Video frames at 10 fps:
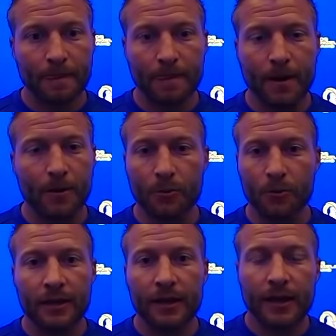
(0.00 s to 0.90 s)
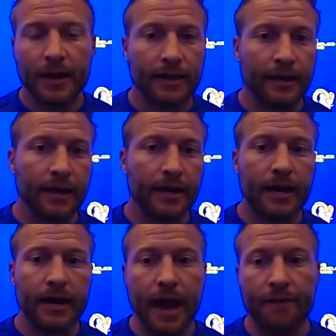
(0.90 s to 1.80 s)
No, I think
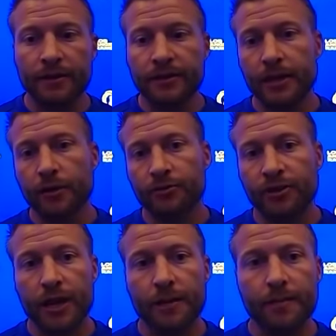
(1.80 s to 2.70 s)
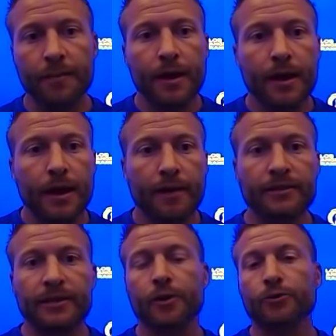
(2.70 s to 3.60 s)
every
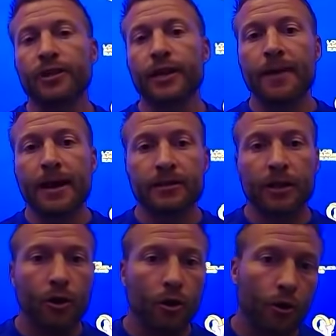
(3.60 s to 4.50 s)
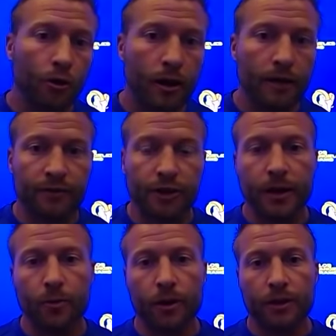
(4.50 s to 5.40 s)
single team has the goal of
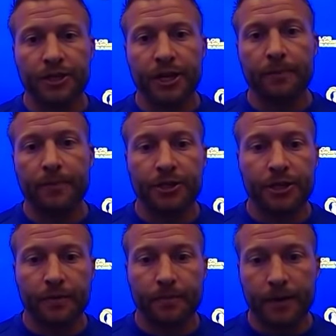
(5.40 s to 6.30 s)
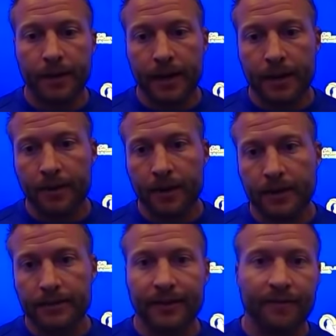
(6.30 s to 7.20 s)
trying to win a championship, and anybody
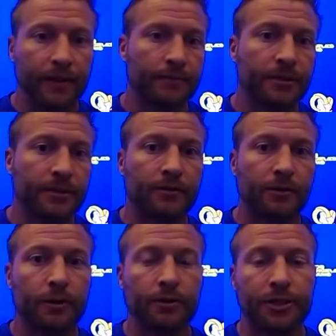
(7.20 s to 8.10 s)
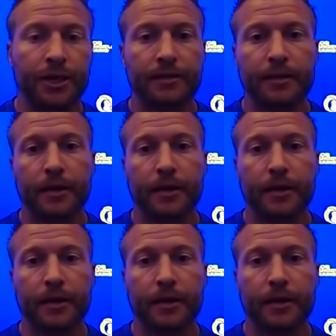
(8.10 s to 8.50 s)
that's given themselves a real chance to